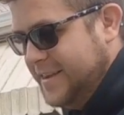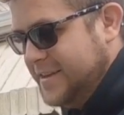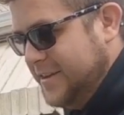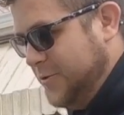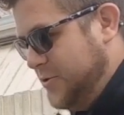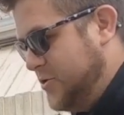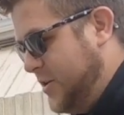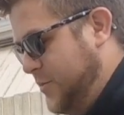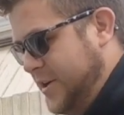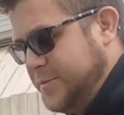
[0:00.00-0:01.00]
it's a little
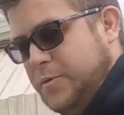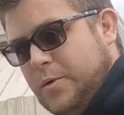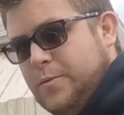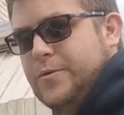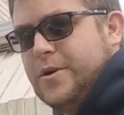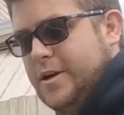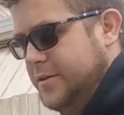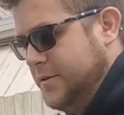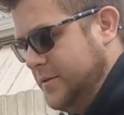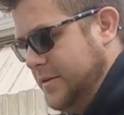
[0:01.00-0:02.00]
truck box, but what we're going
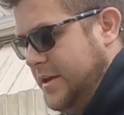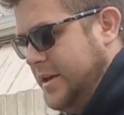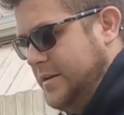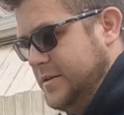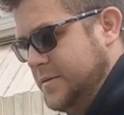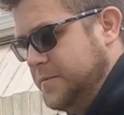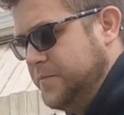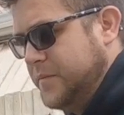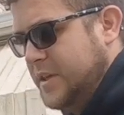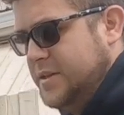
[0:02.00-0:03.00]
to do today is,
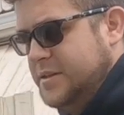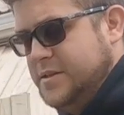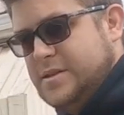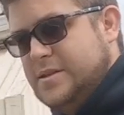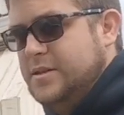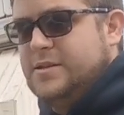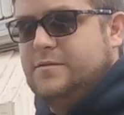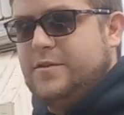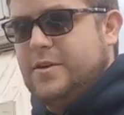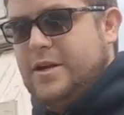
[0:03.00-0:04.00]
since this
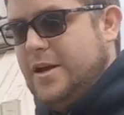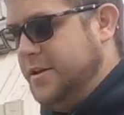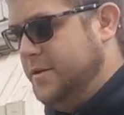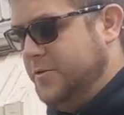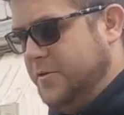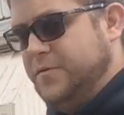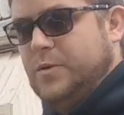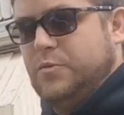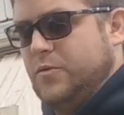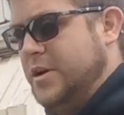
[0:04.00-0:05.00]
isn't very ideal to
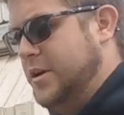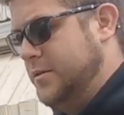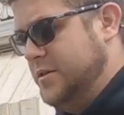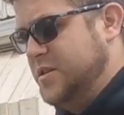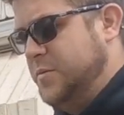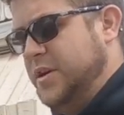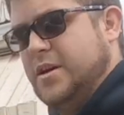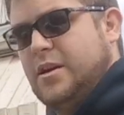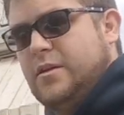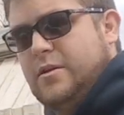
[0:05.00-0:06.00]
flip around and
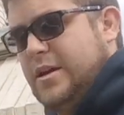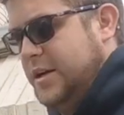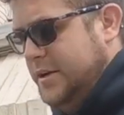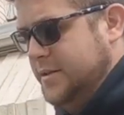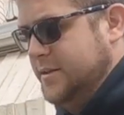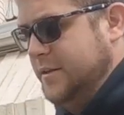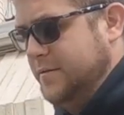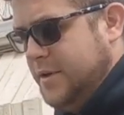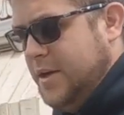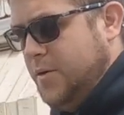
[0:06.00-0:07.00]
spin and all that kind of stuff,
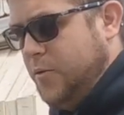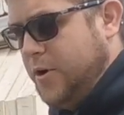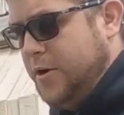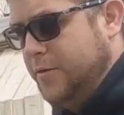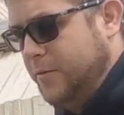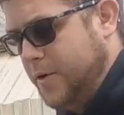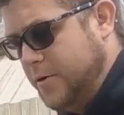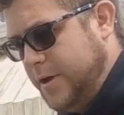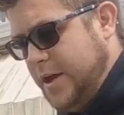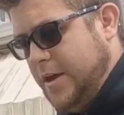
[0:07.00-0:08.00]
we're going to
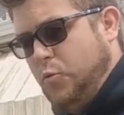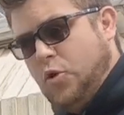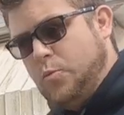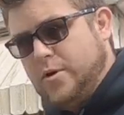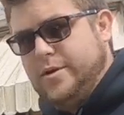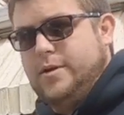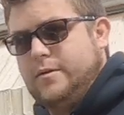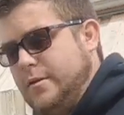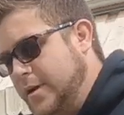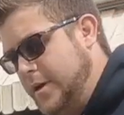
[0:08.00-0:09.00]
throw a Walmart
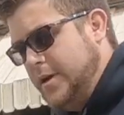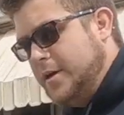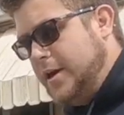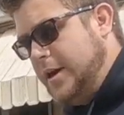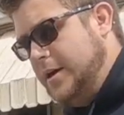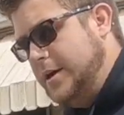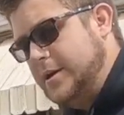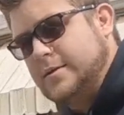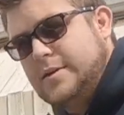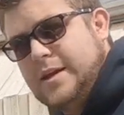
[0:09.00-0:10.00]
kicker,
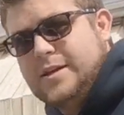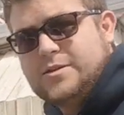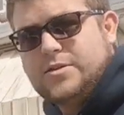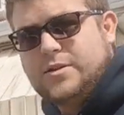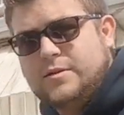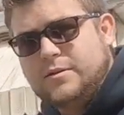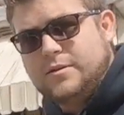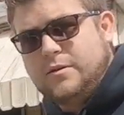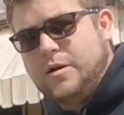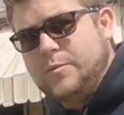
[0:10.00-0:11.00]
a 10-inch
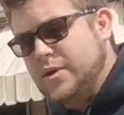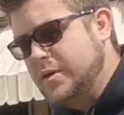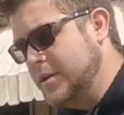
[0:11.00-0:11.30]
comp,